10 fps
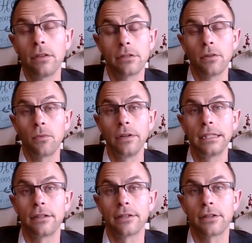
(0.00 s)
So the
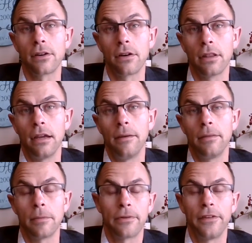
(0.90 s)
researcher or
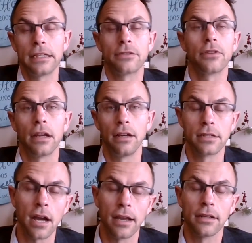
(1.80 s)
the professor that you're
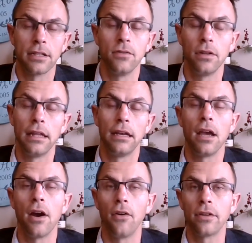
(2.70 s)
talking to, they
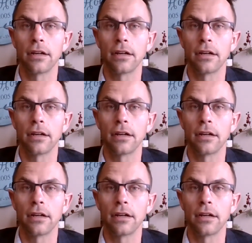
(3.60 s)
know,